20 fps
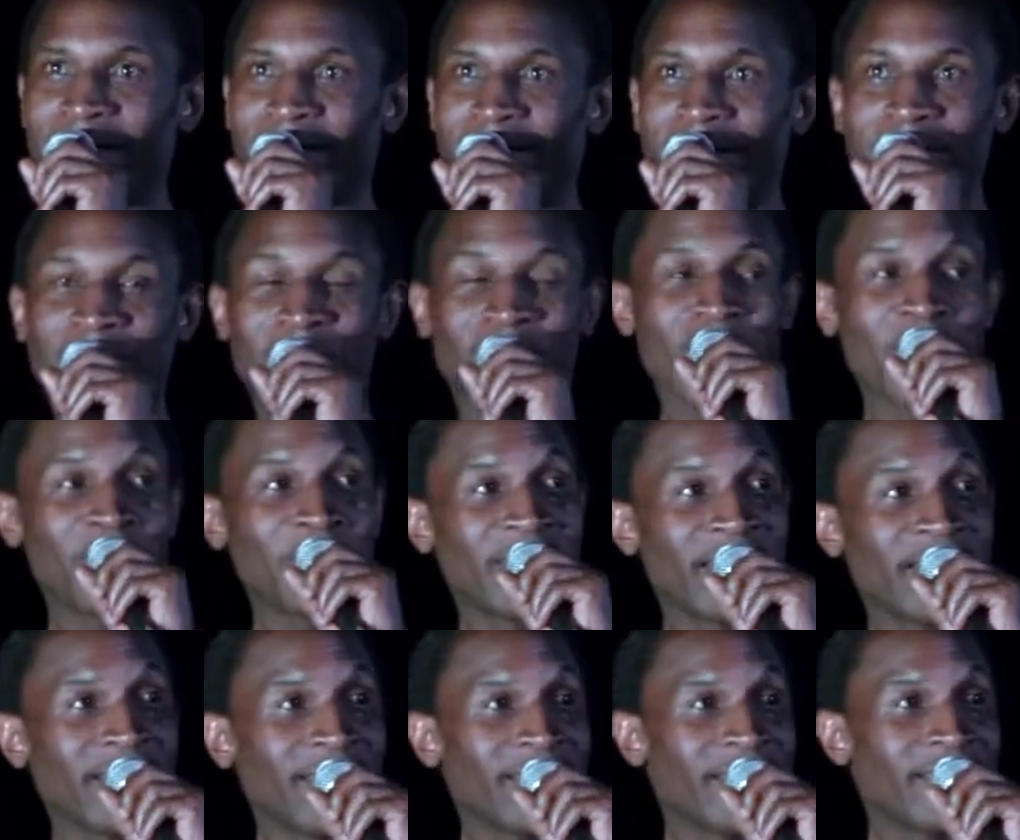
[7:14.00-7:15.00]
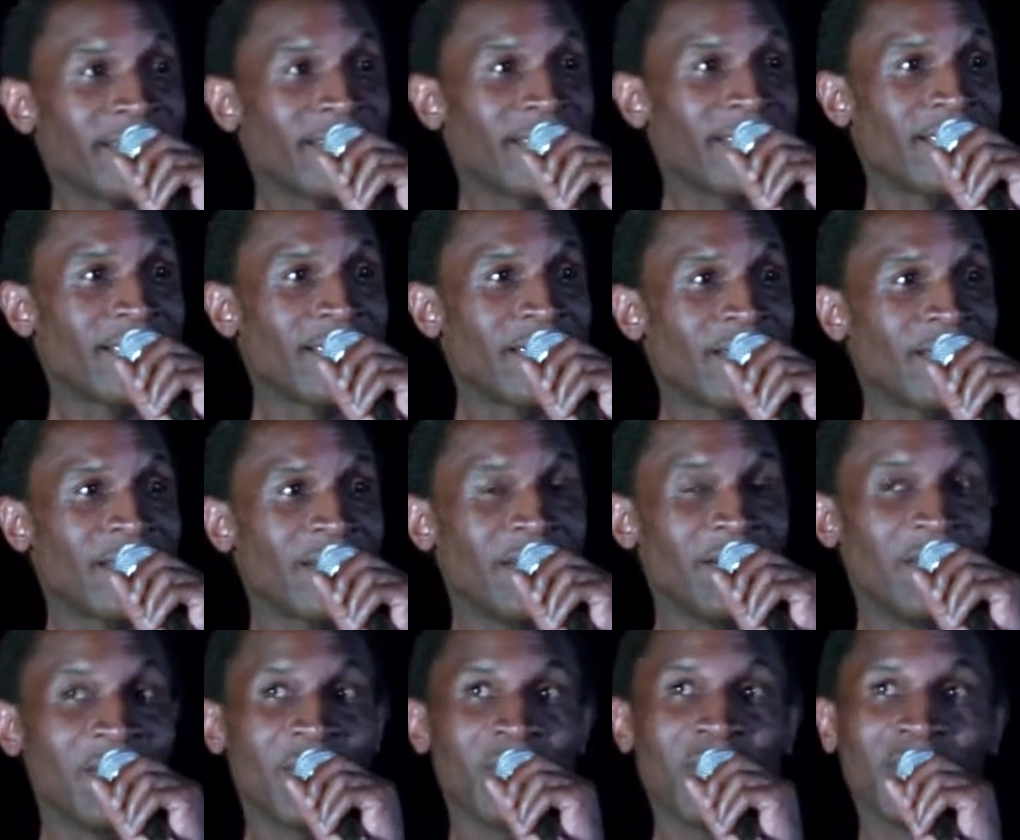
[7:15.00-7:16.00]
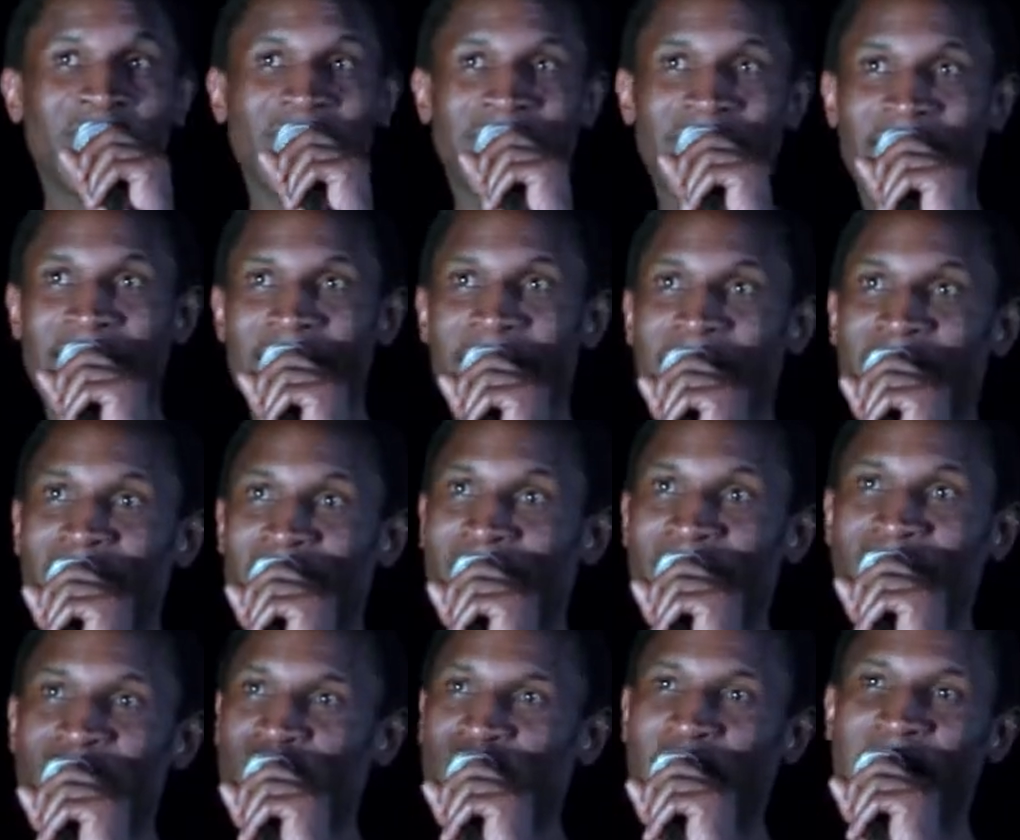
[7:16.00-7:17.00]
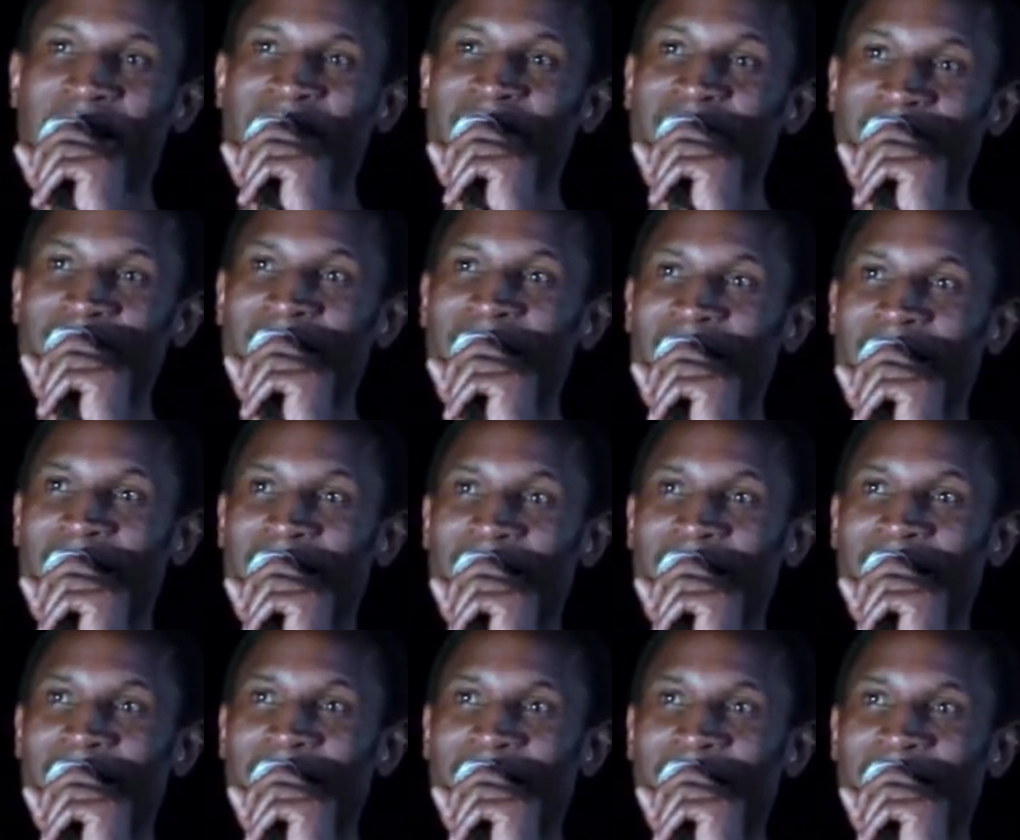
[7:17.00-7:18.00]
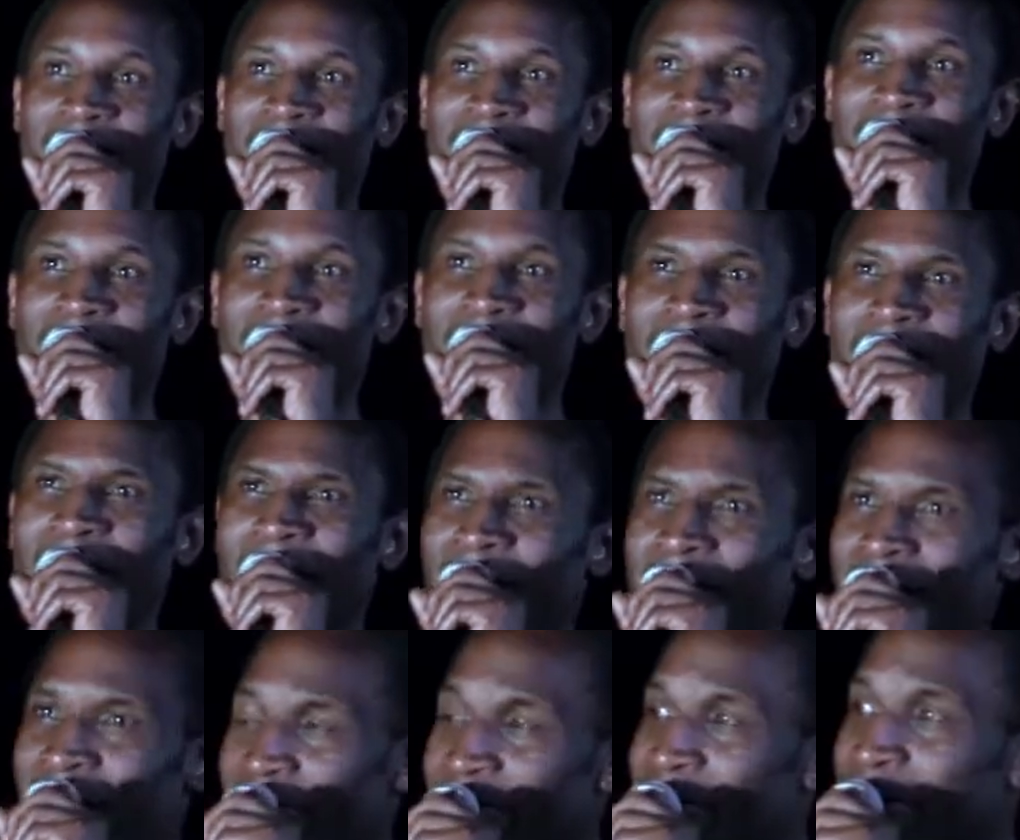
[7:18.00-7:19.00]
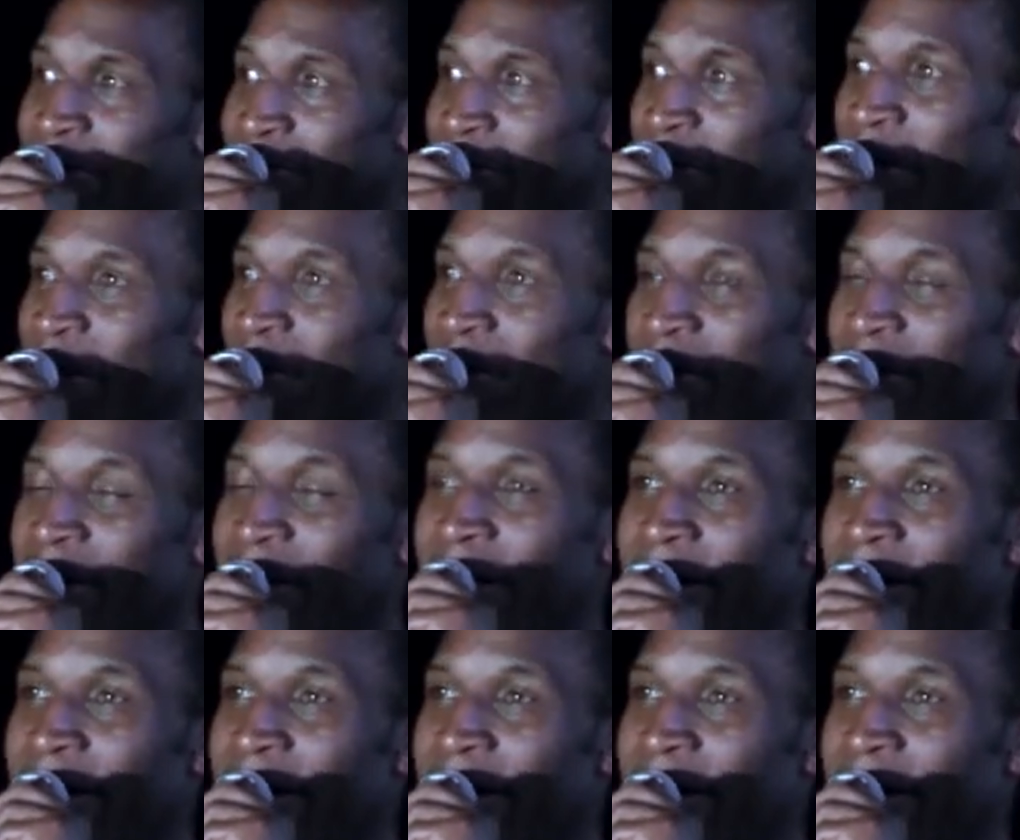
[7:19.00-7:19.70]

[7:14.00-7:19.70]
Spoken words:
His family grew tired of his shyness and left him alone.